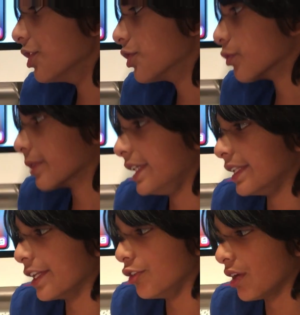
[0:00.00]
the 3
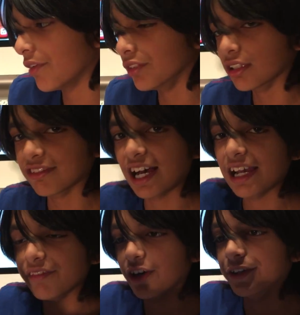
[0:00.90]
that you have in the
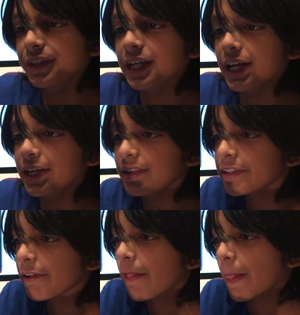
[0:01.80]
live on the
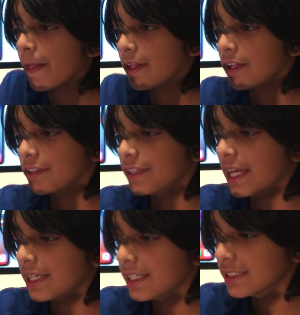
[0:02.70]
8.
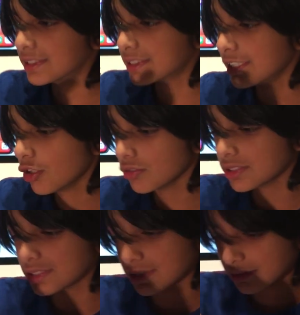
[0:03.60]
Then in
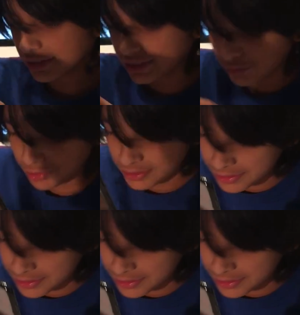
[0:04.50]
stills, let's see what